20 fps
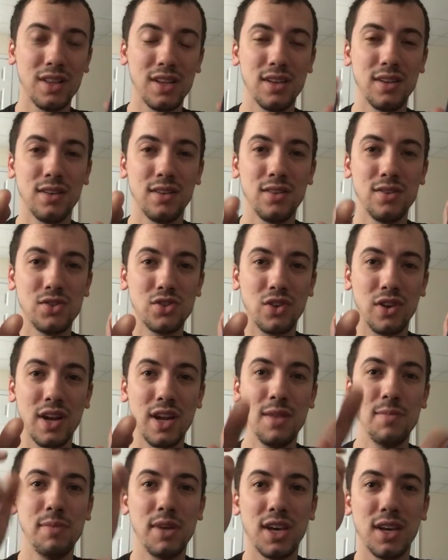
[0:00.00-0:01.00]
in the
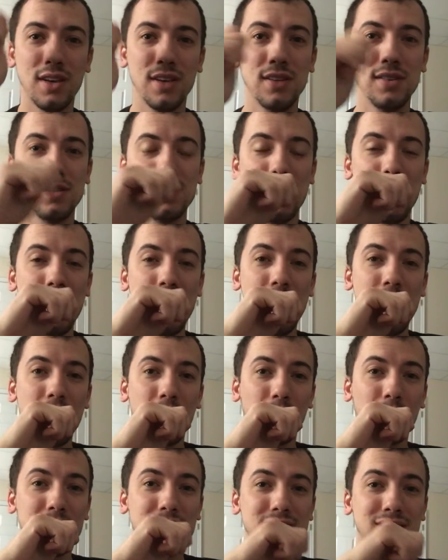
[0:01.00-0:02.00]
screen because
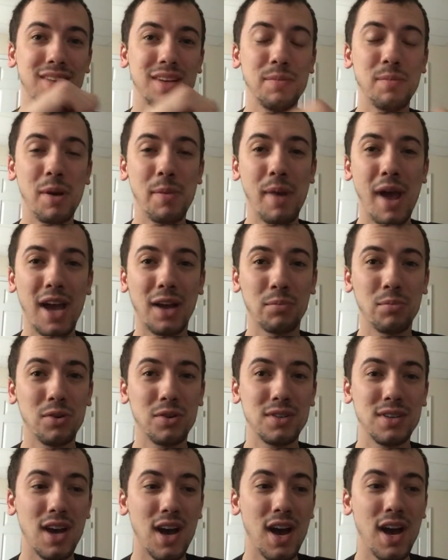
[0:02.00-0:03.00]
recently my
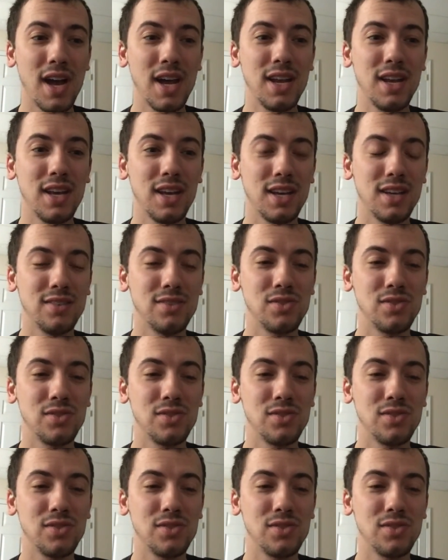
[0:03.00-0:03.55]
MacBook died,